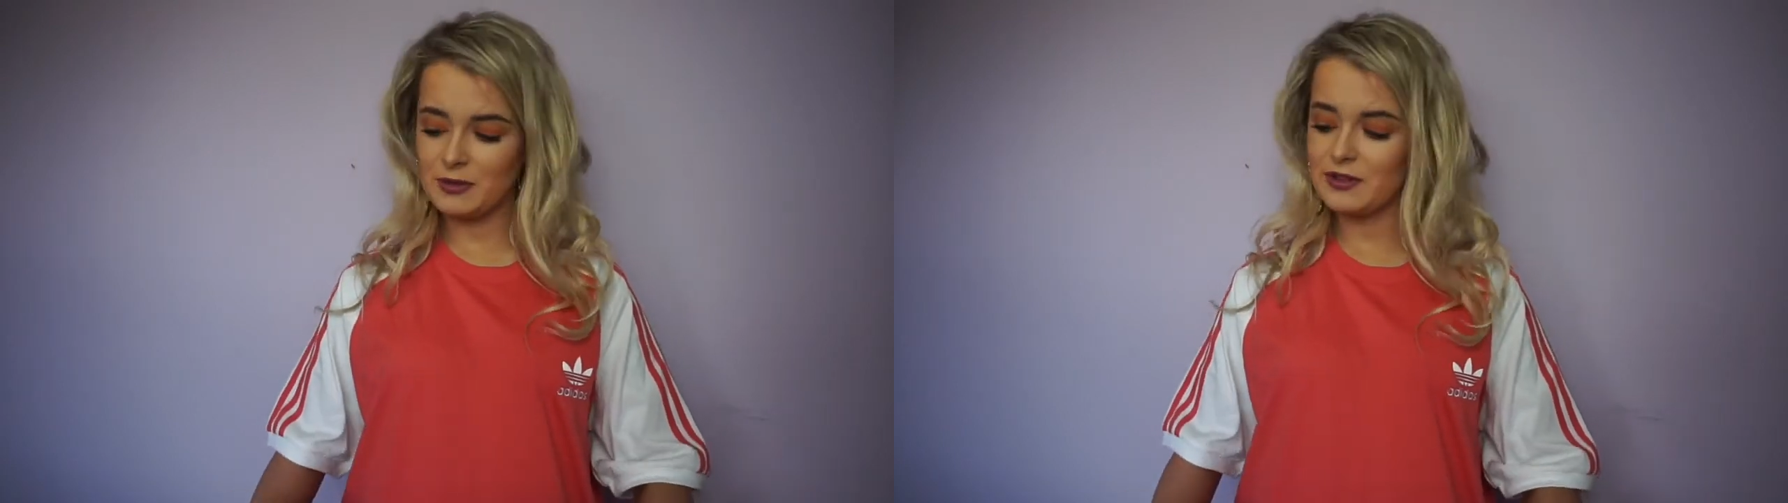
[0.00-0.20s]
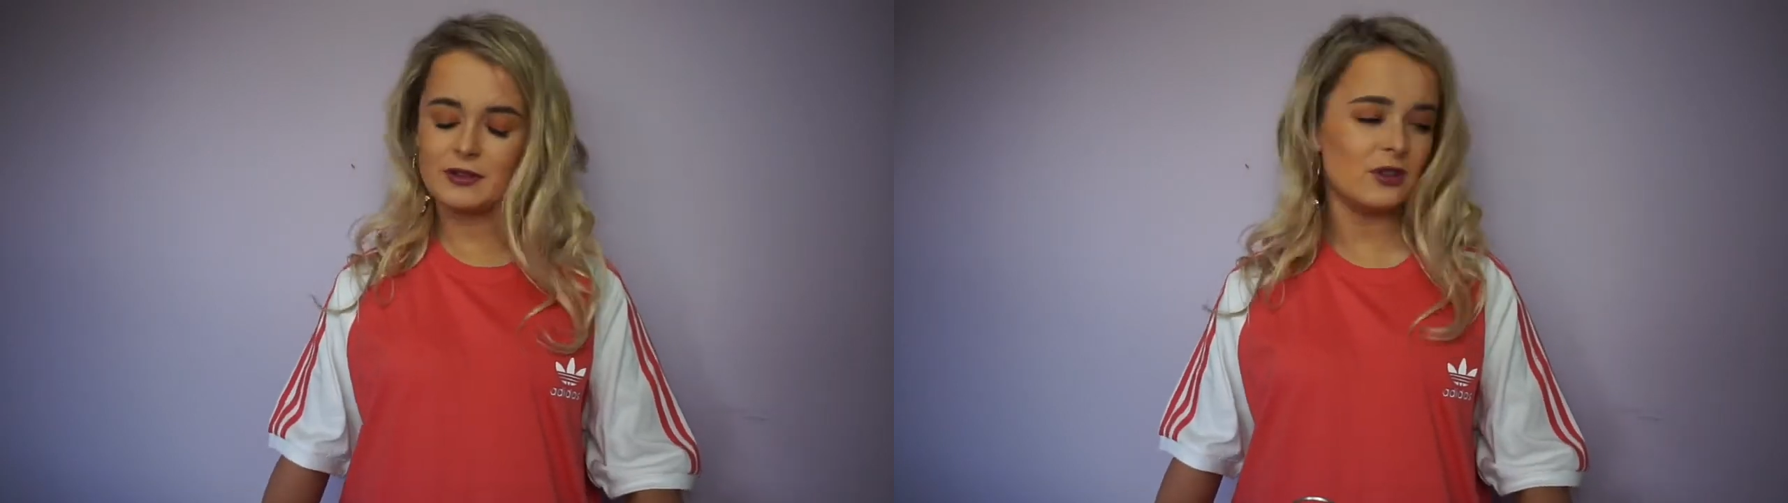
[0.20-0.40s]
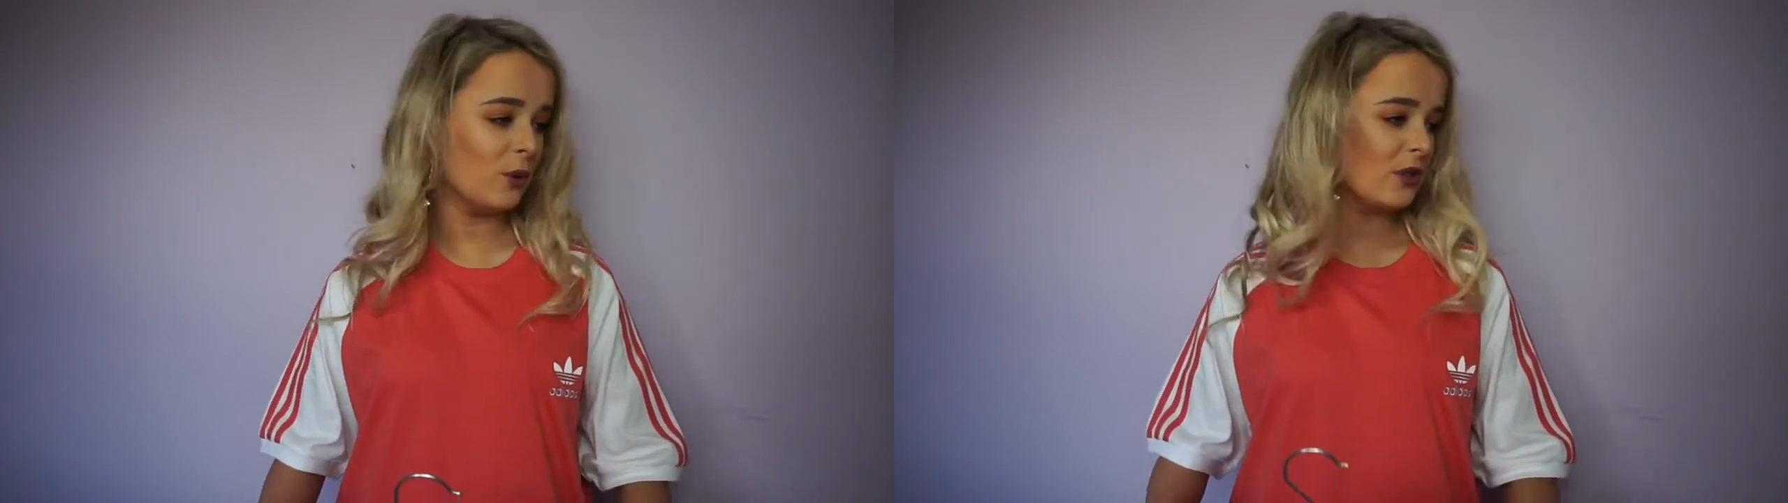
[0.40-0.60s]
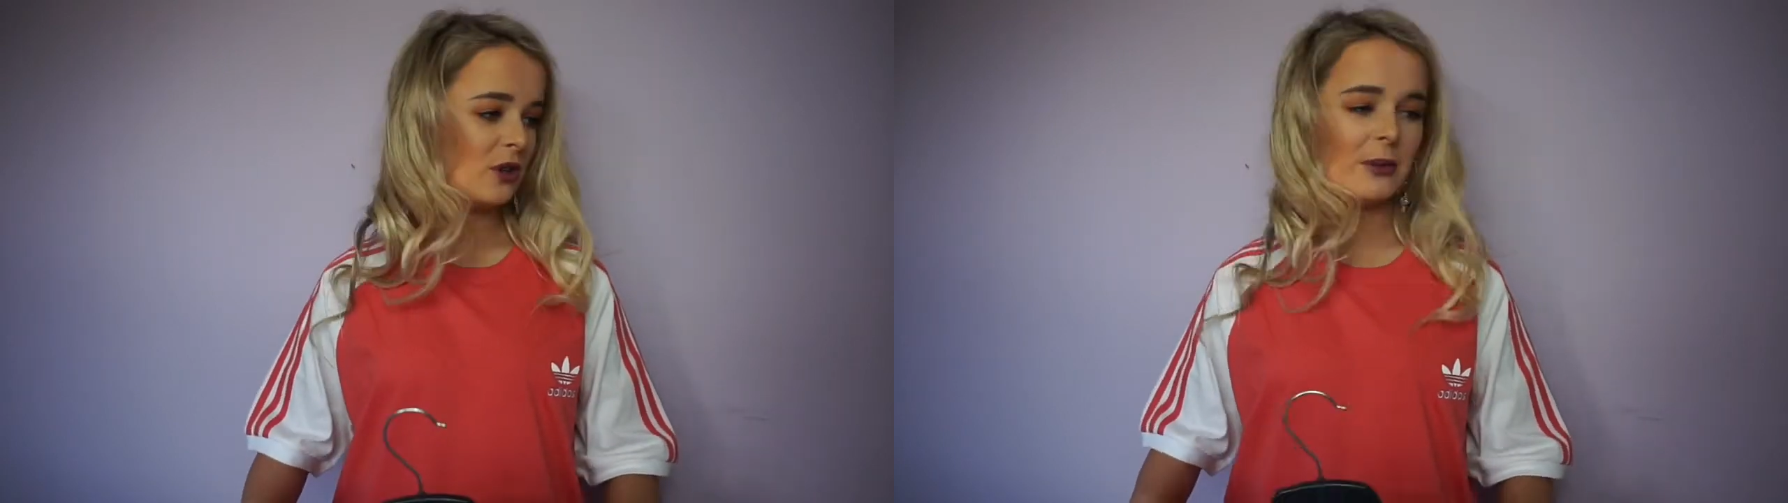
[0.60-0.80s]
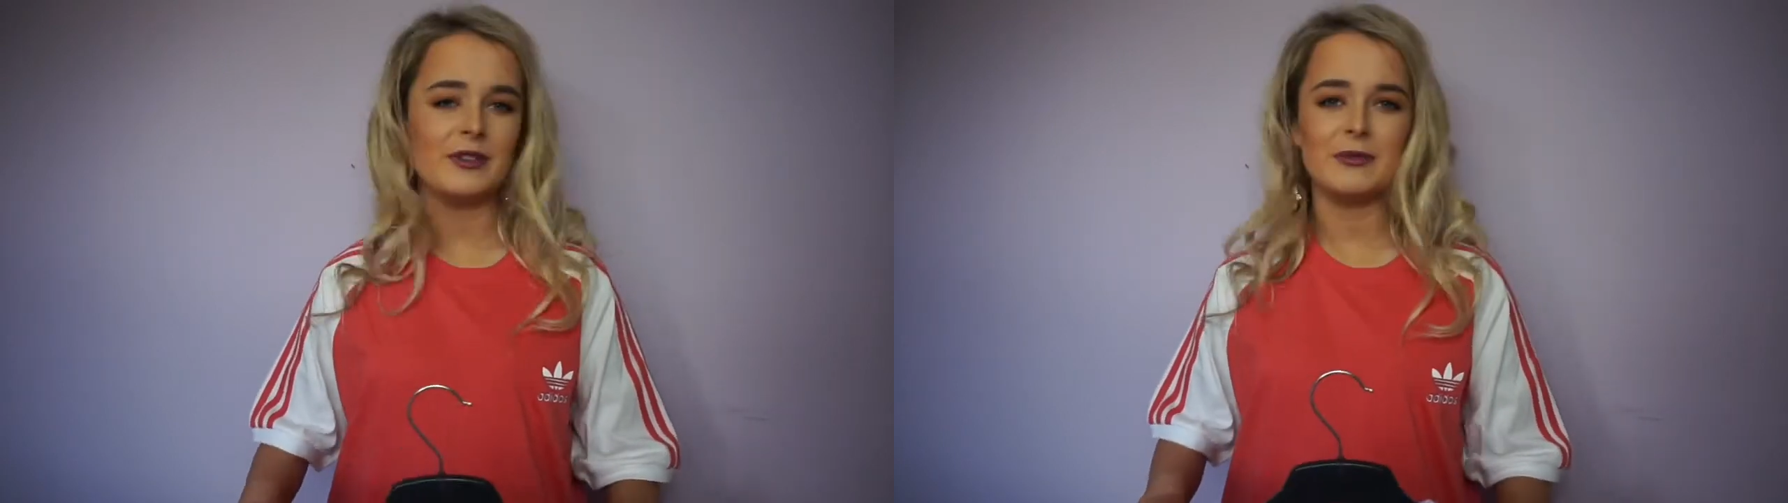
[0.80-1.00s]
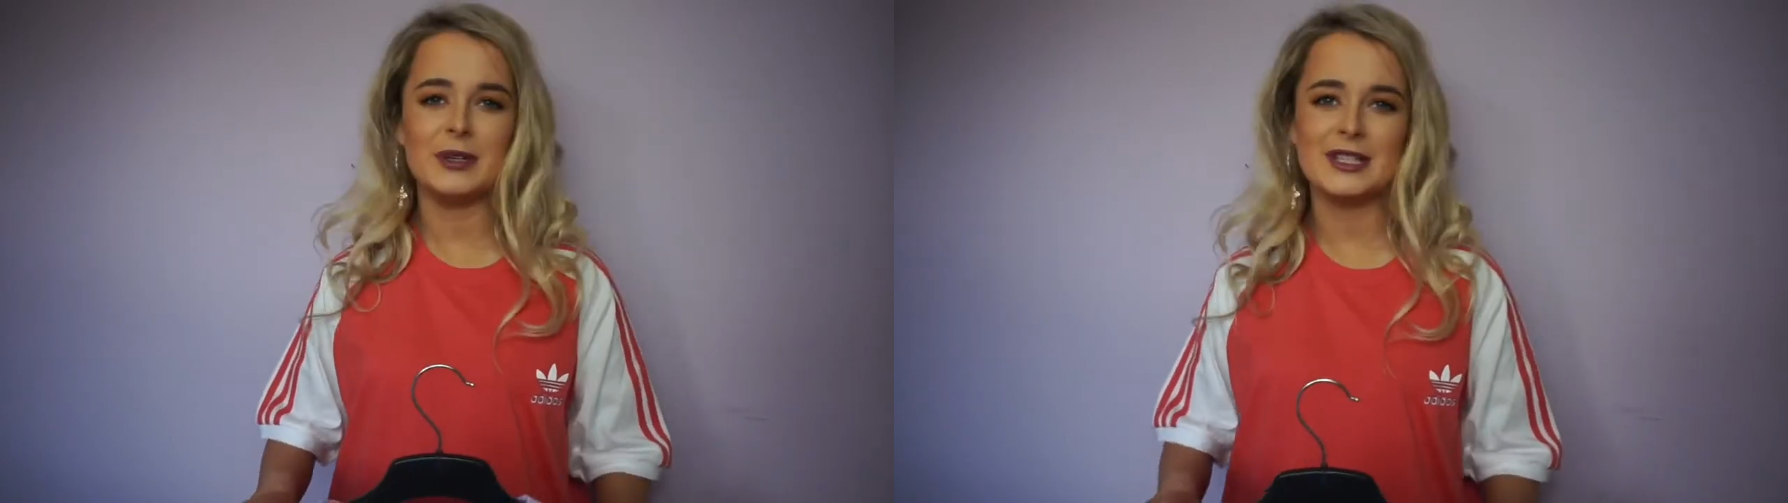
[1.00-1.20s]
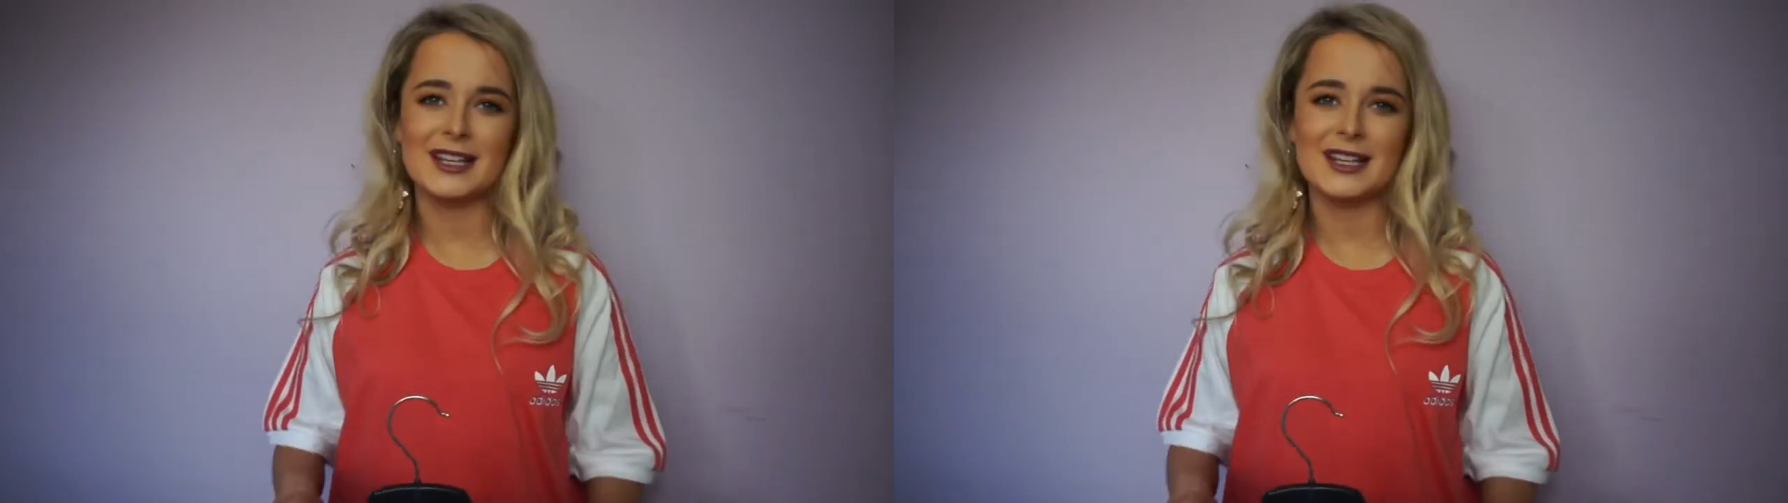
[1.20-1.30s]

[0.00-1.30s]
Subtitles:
It's not my favourite piece